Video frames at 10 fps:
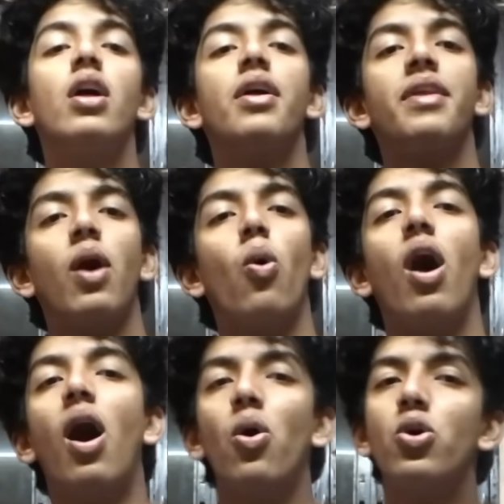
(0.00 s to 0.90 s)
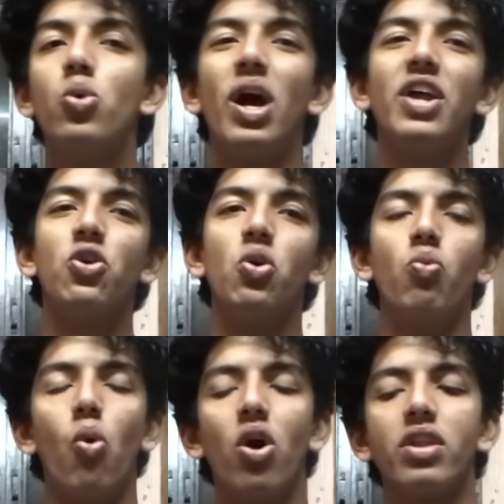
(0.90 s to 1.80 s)
Now, how do I know
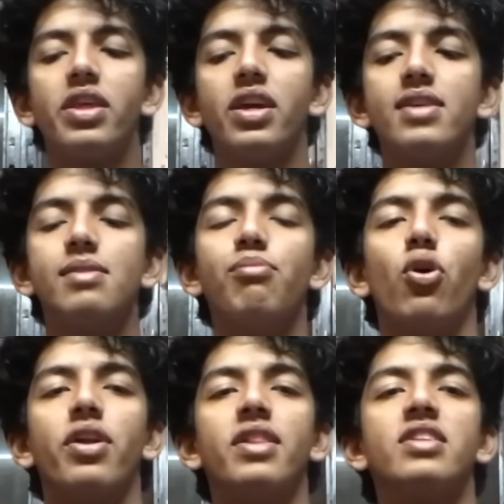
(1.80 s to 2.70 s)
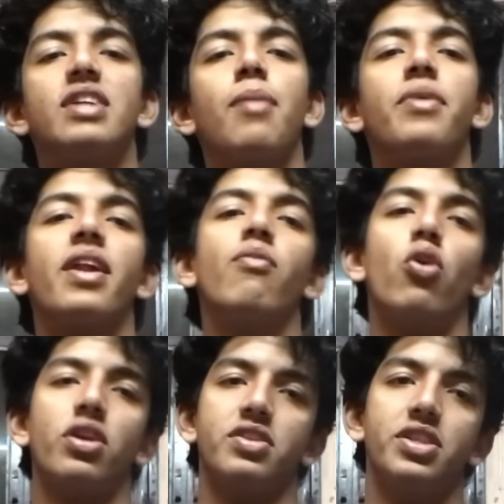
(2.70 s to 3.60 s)
what thing is important in the chapter and
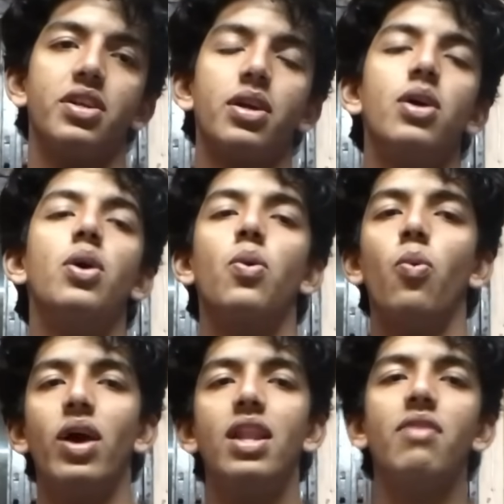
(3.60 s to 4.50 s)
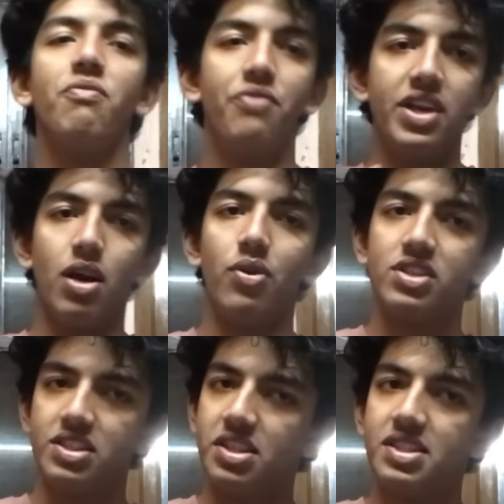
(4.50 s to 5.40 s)
what isn't? Well, we covered
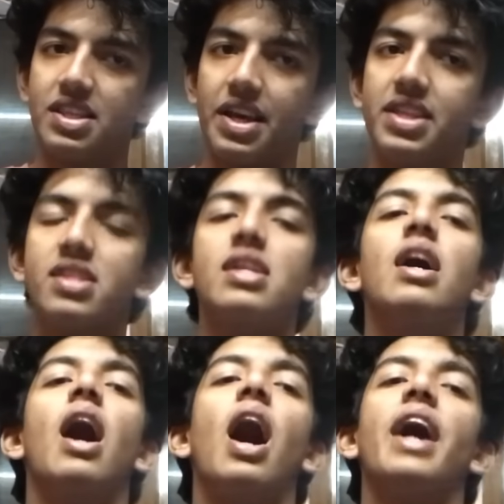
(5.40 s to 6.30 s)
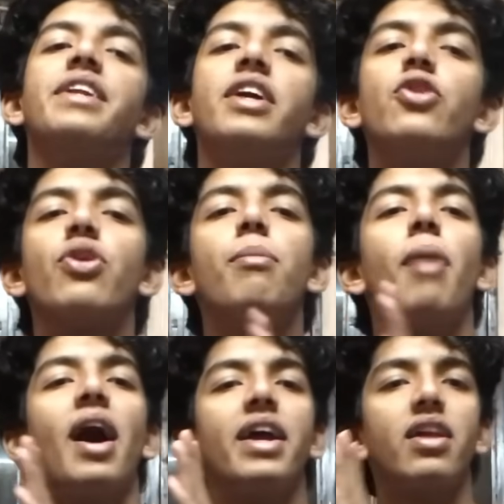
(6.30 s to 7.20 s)
this in science. Either you can
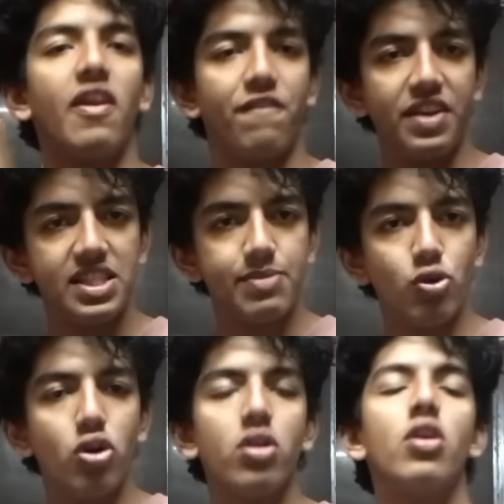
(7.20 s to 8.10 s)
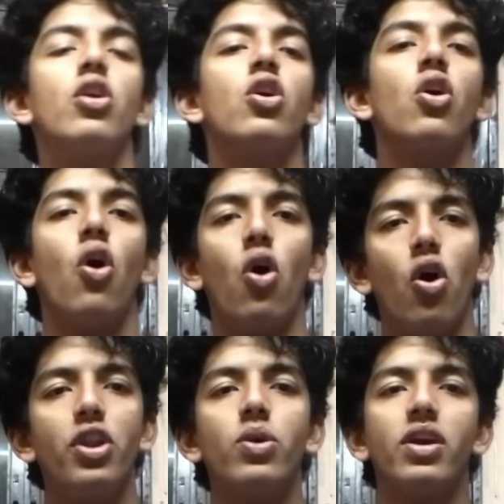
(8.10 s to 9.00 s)
buy a reference book
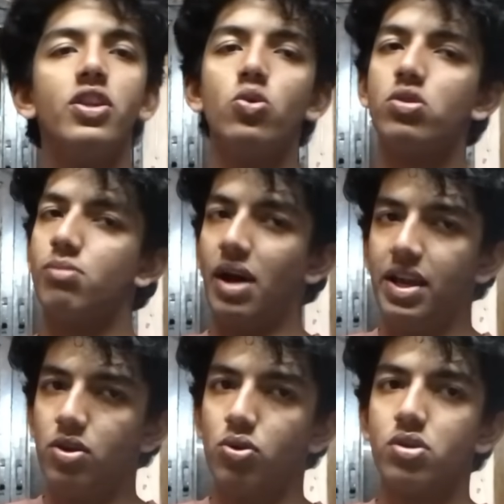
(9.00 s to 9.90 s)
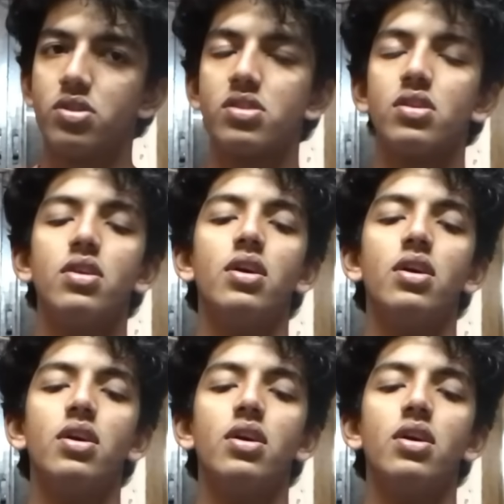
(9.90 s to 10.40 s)
or you can use my notes.